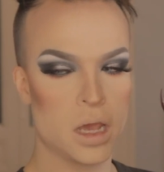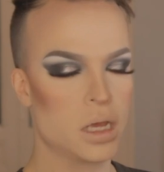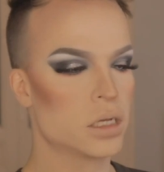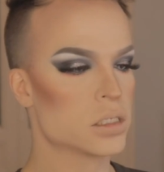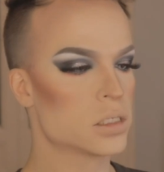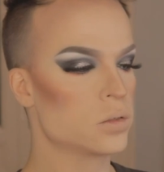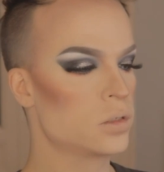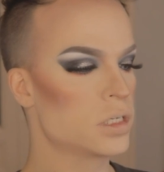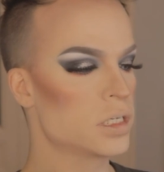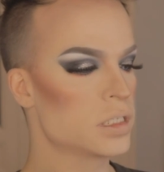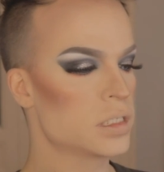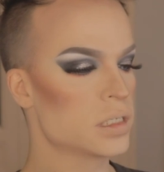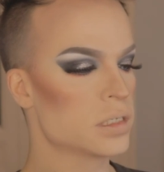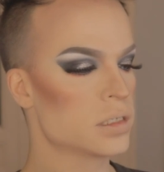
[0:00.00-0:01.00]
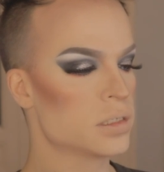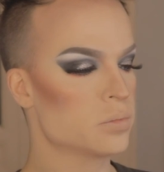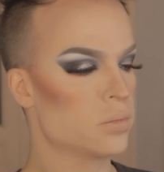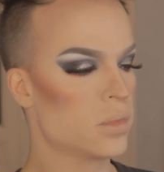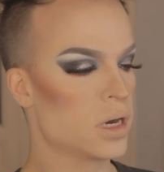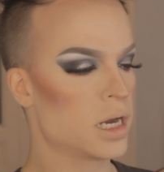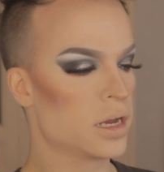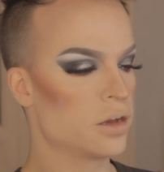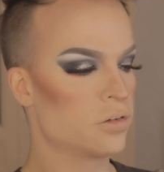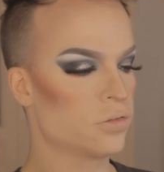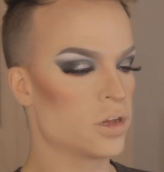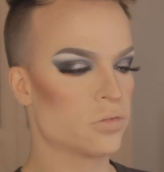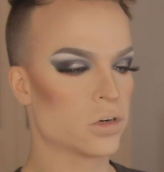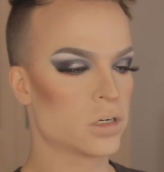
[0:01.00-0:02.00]
So this is my
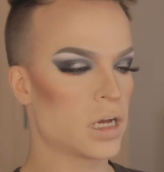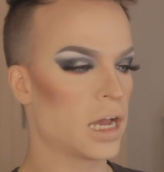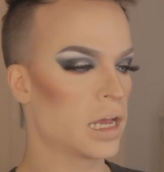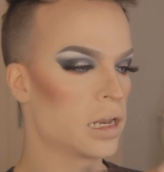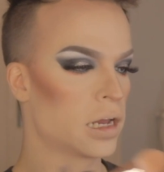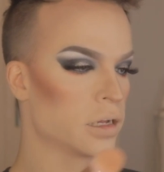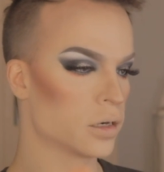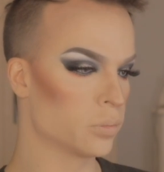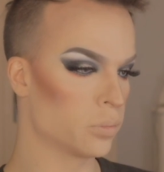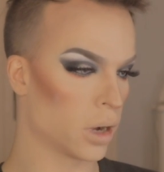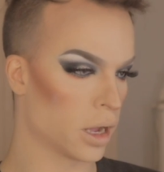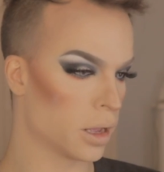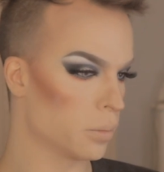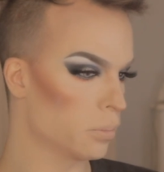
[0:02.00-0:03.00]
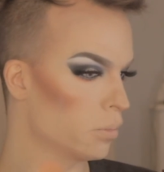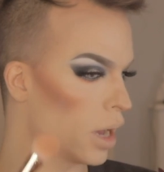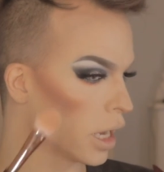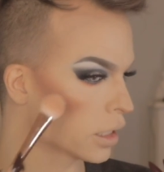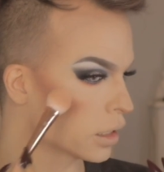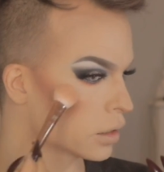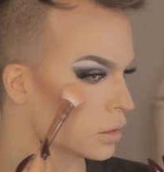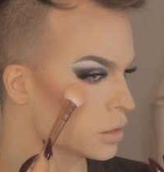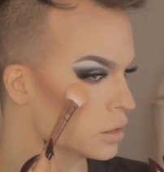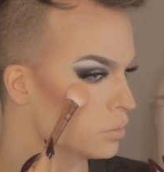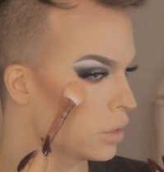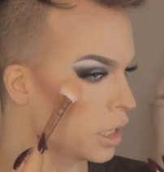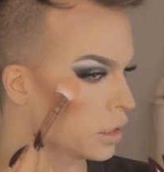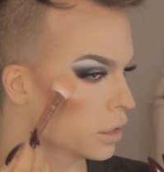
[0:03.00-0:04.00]
favorite highlighter by MAC
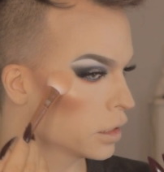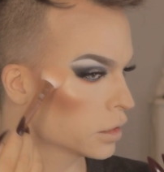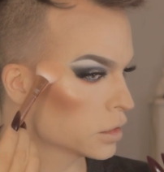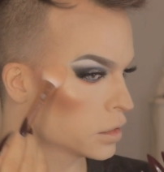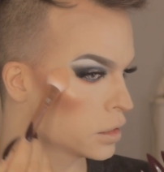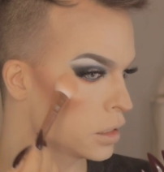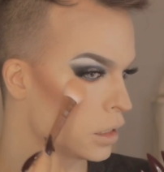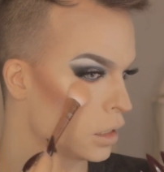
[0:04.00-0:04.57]
Cosmetics.